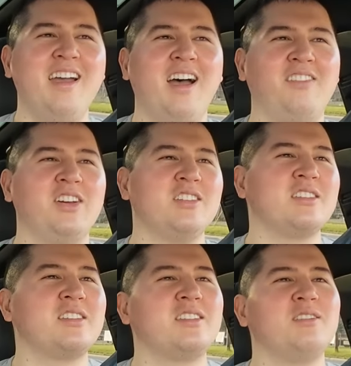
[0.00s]
I felt
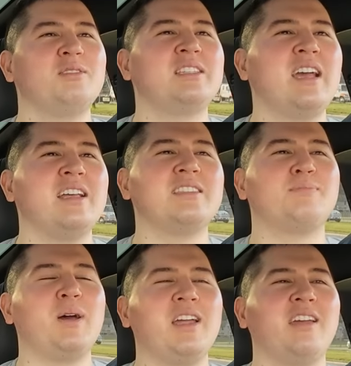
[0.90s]
so dense,
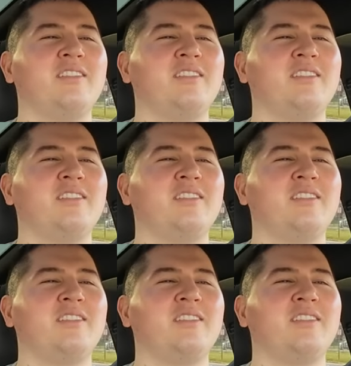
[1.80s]
but